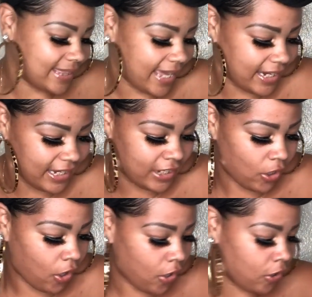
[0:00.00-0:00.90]
that it
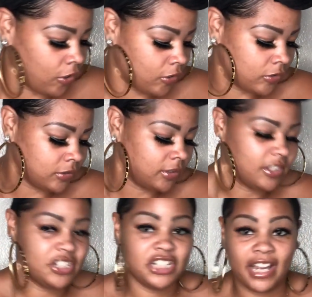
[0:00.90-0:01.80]
all
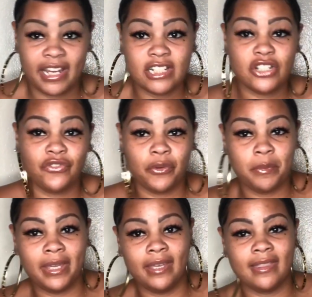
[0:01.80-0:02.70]
changed for
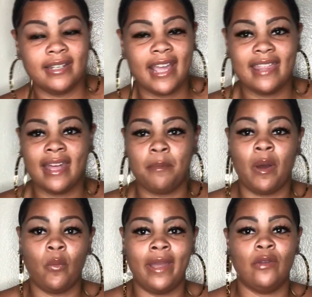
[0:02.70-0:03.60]
me, the day that
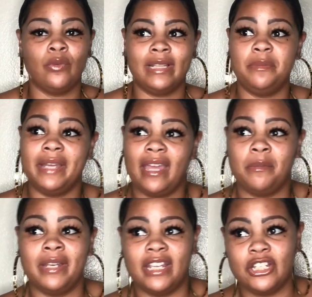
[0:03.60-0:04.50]
my weight really
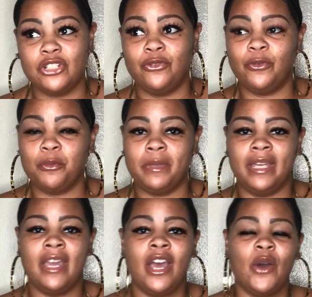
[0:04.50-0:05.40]
became an issue for
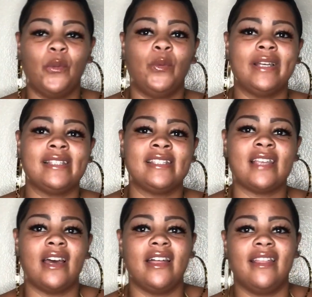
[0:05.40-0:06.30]
me, was
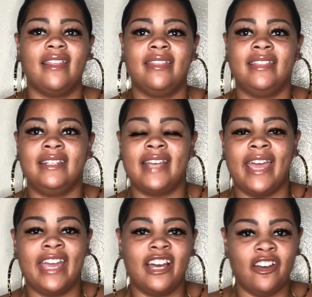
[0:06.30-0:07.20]
the
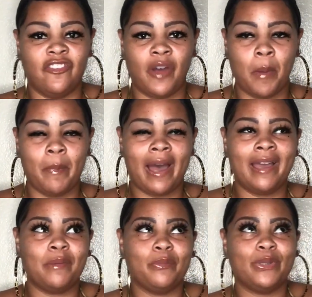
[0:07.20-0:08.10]
day of
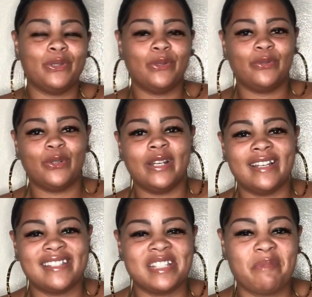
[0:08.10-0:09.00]
my beautiful
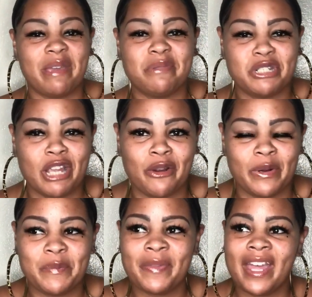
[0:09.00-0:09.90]
cousin's baby shower.
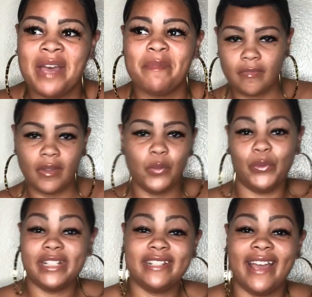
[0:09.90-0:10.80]

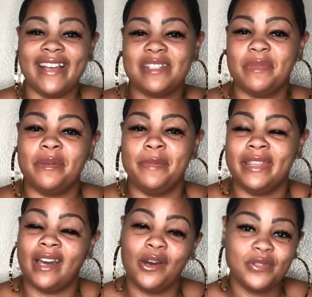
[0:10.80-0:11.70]
When she asked me to be
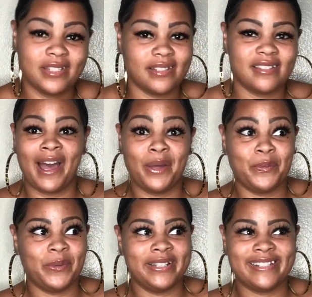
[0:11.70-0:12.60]
the hostess, I
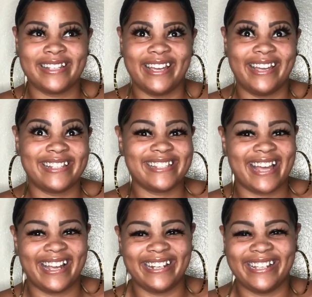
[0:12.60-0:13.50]
was
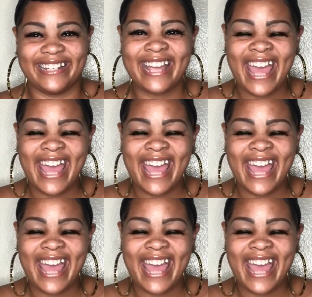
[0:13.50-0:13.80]
excited.